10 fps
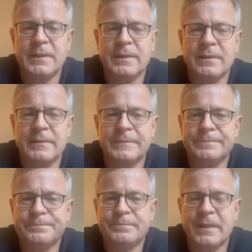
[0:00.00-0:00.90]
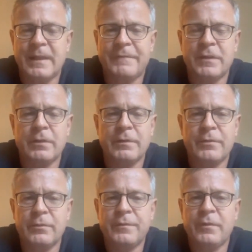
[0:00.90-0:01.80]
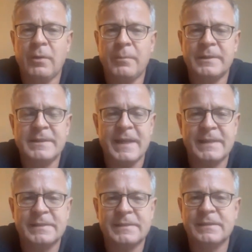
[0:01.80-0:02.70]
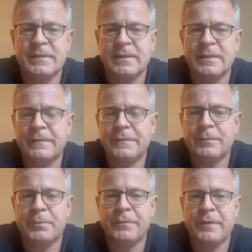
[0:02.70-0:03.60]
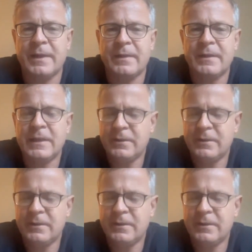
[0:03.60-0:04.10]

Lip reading: having gone through formal tests and have to provide,